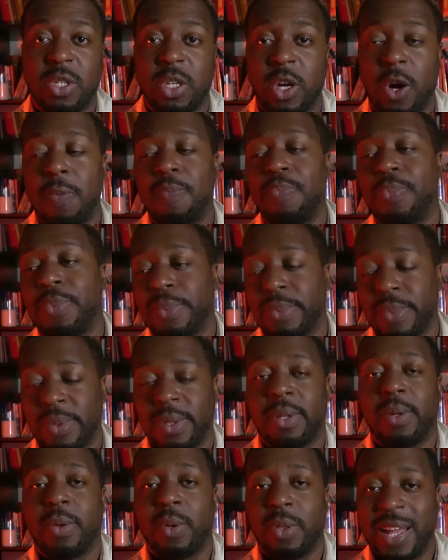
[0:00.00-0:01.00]
So
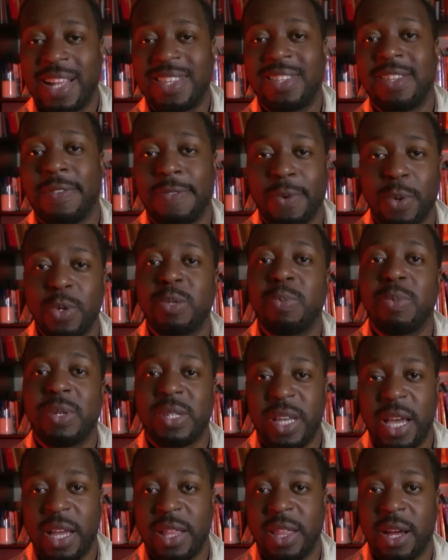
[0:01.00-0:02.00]
that's the first
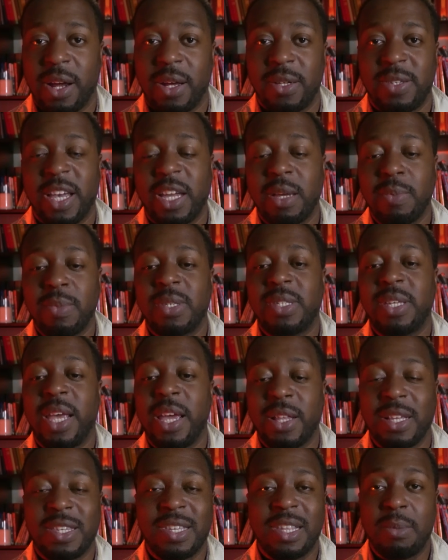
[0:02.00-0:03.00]
mistake there. Second
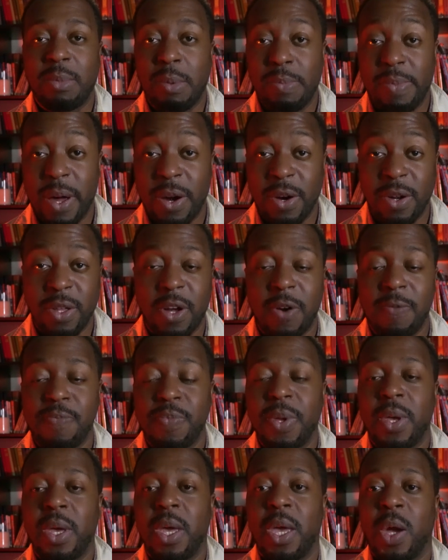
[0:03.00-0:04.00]
mistake that's a little bit better
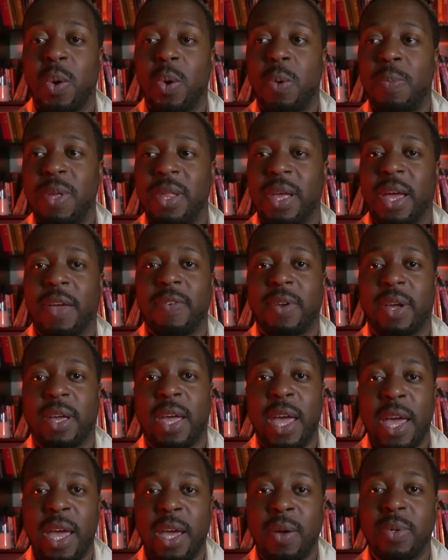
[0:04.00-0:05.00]
though, would be like, if you're like,
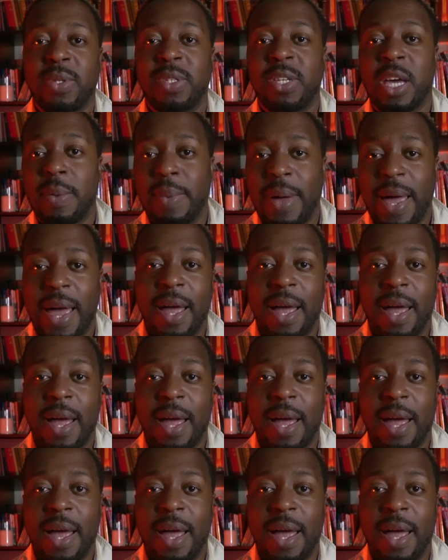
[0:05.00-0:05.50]
hey, what's up?